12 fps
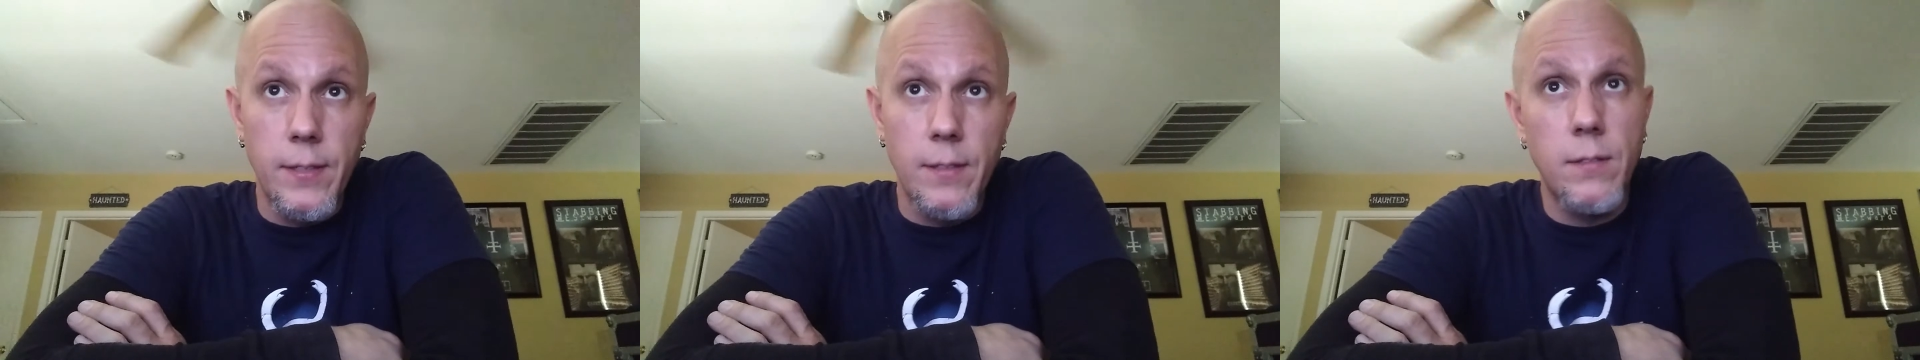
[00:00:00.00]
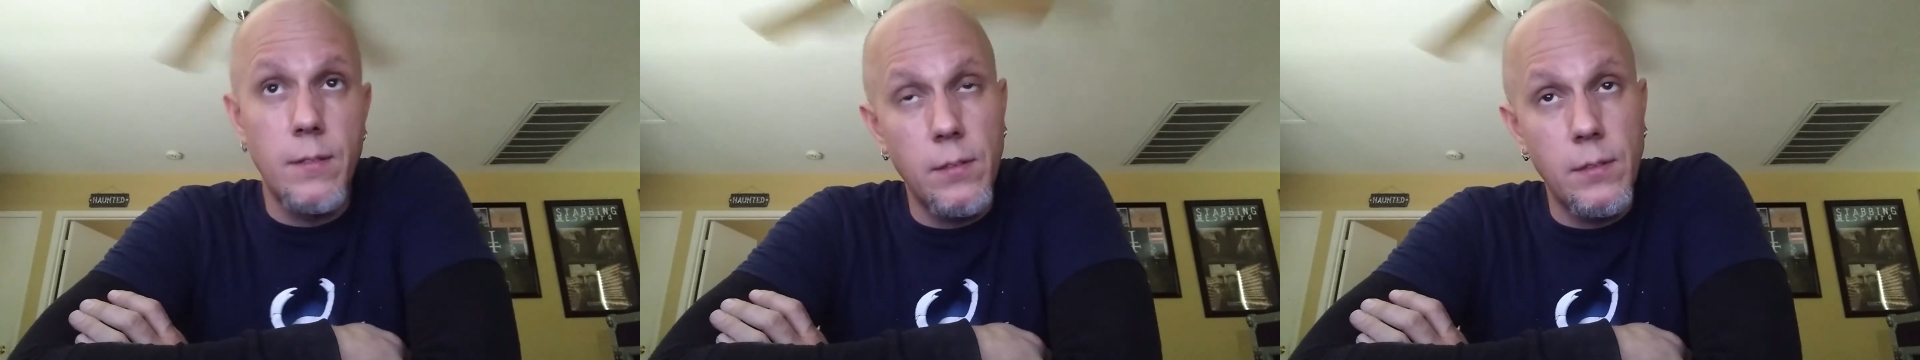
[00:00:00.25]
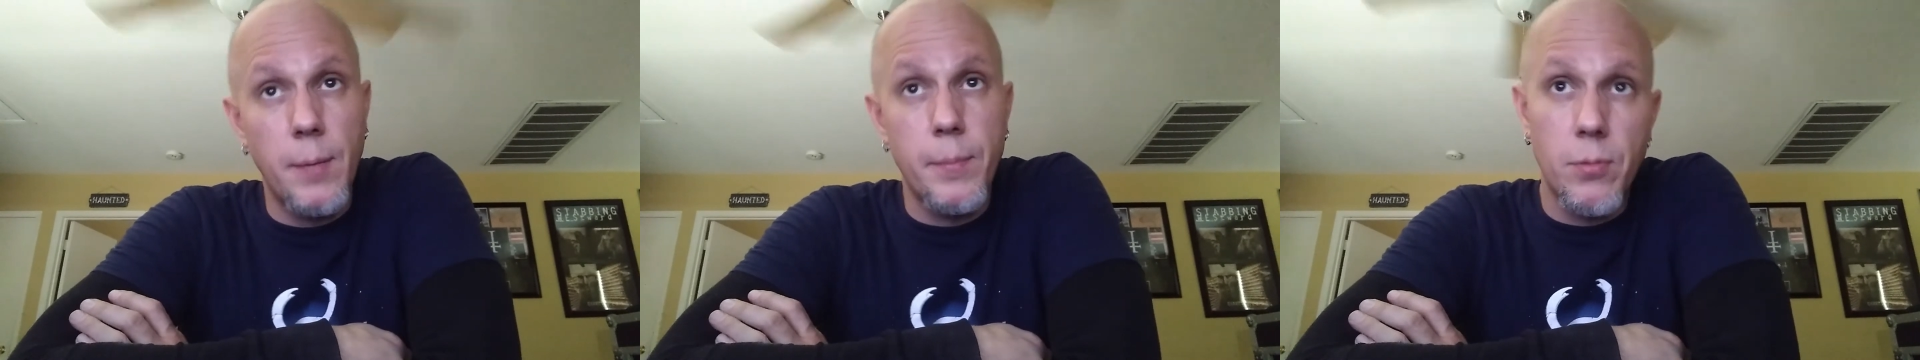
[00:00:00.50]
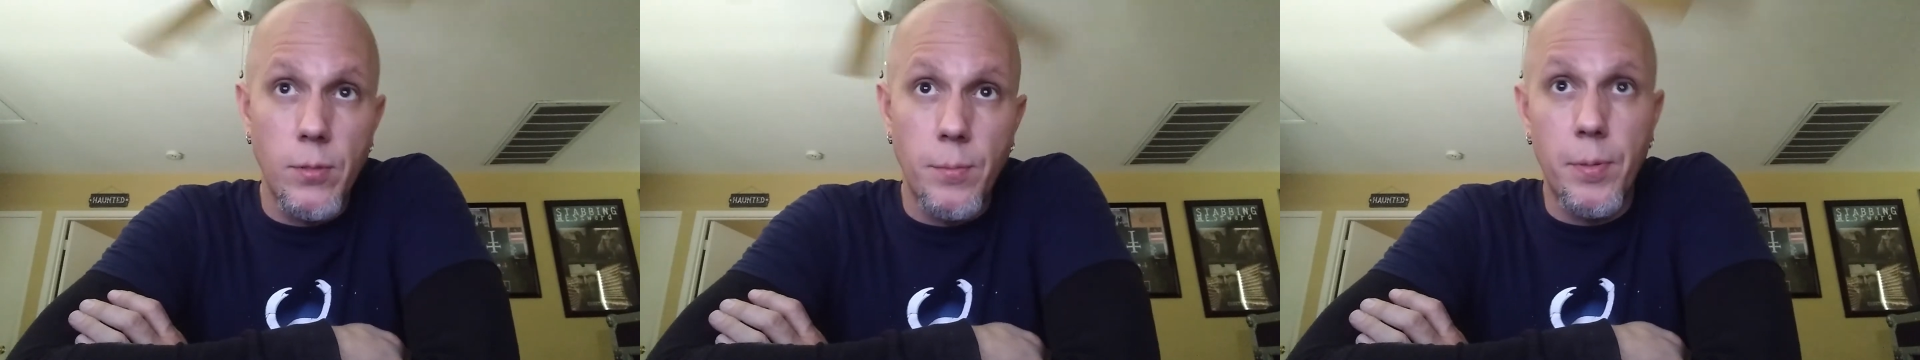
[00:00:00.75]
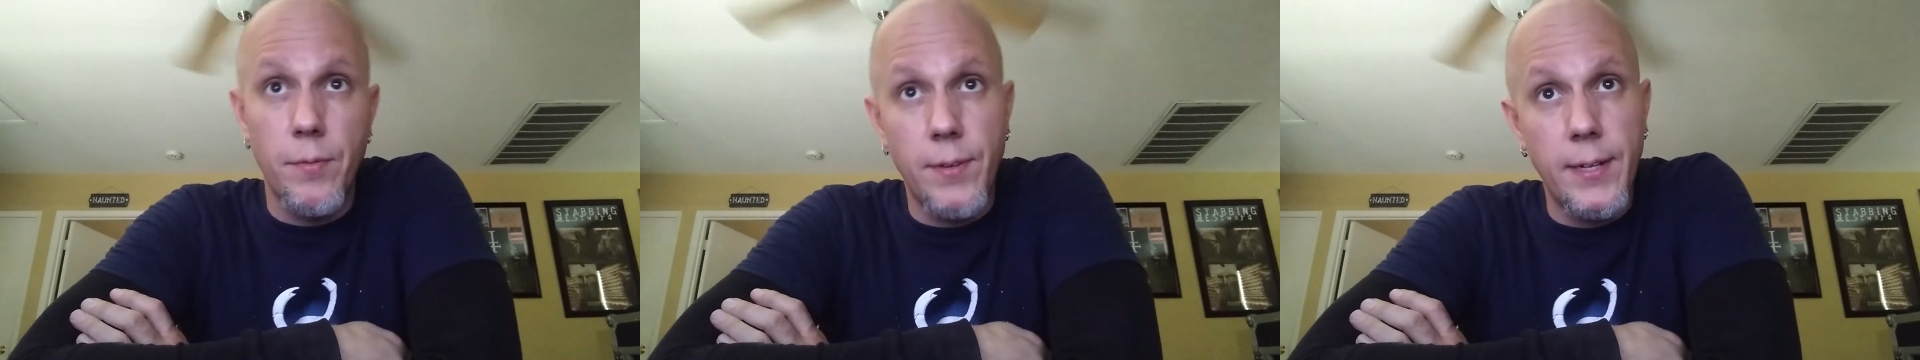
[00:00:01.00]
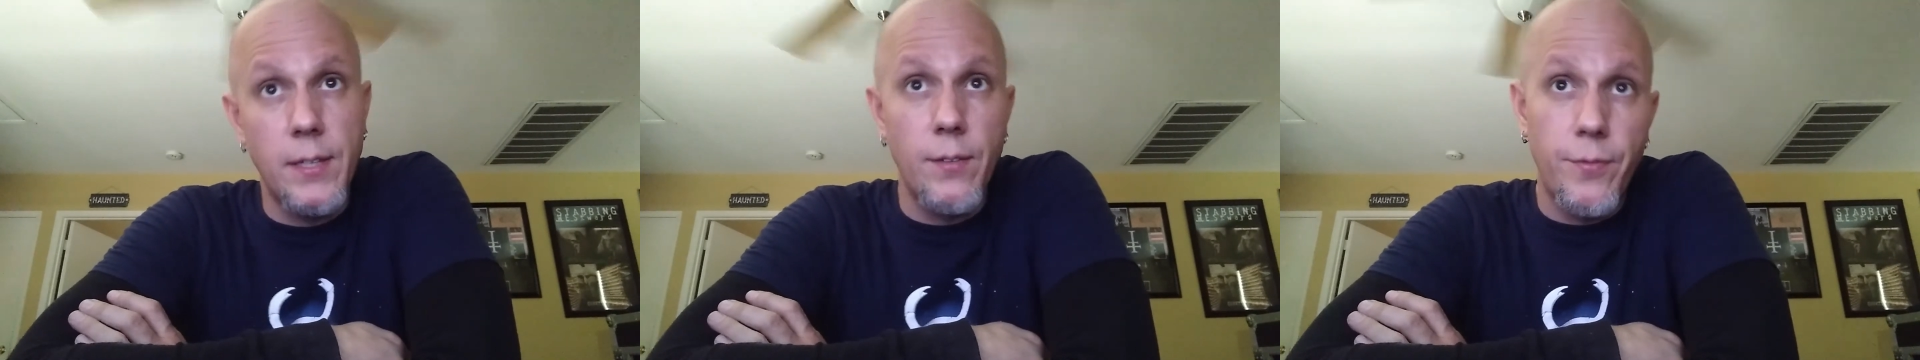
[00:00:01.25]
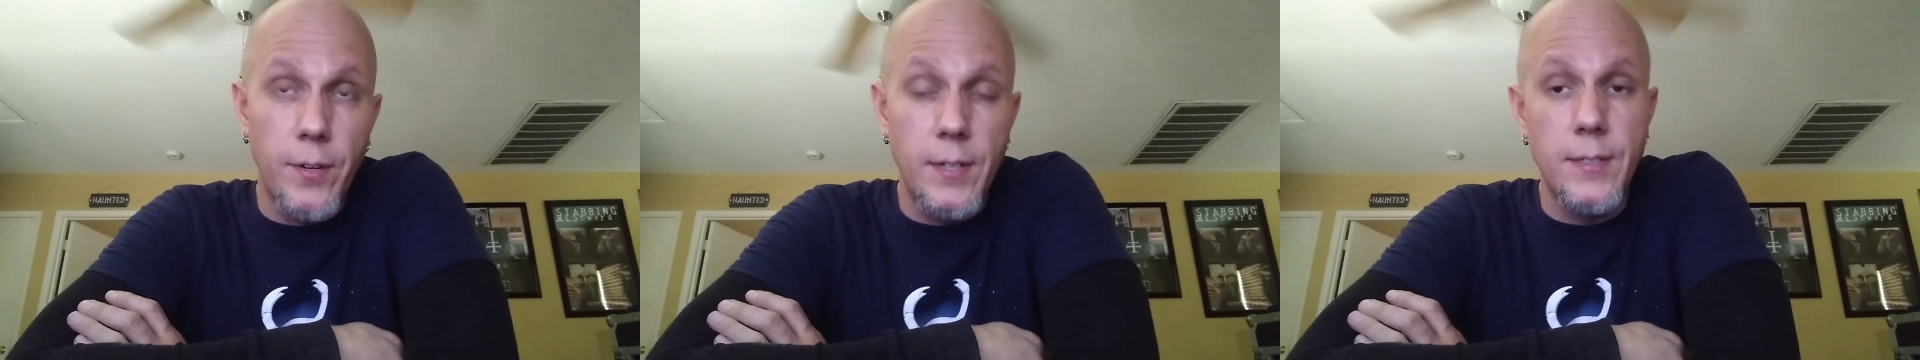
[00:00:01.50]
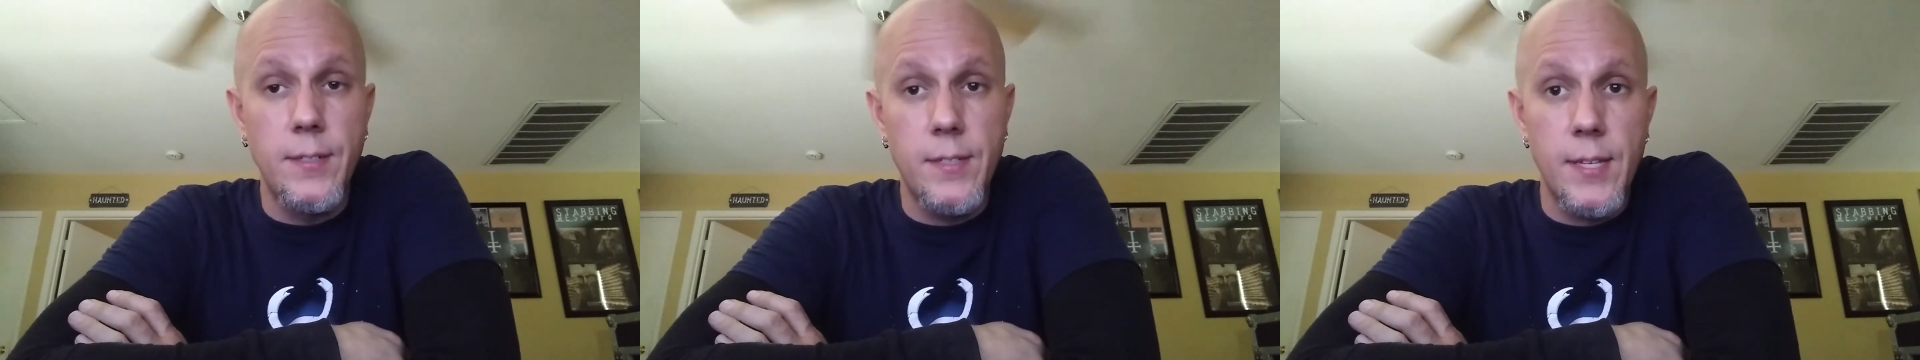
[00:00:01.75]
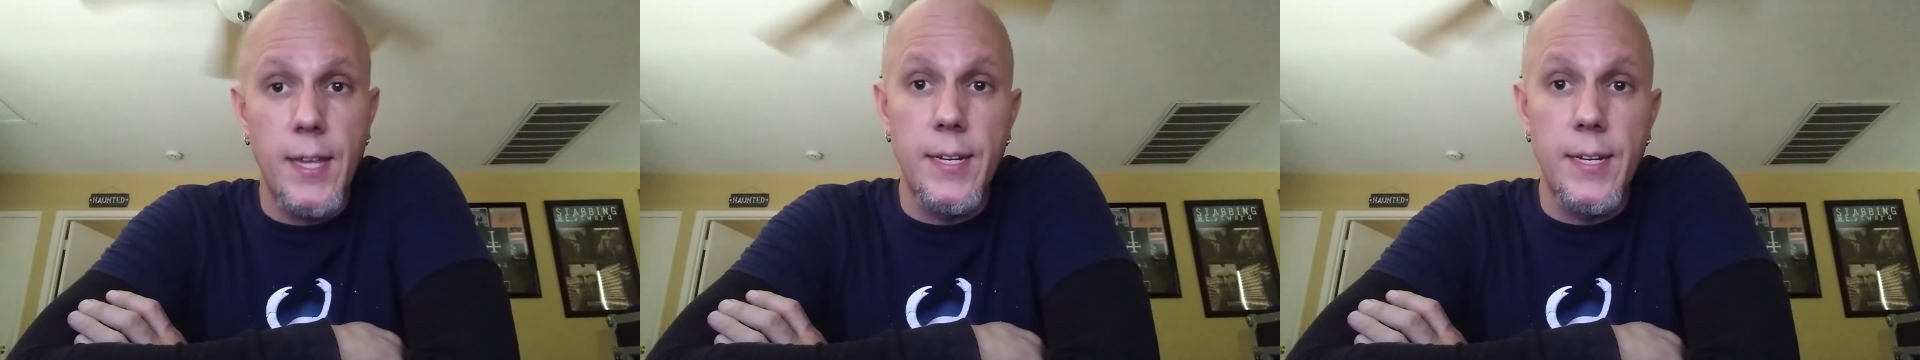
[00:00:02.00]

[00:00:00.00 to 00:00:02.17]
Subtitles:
and the lips will provide the funds,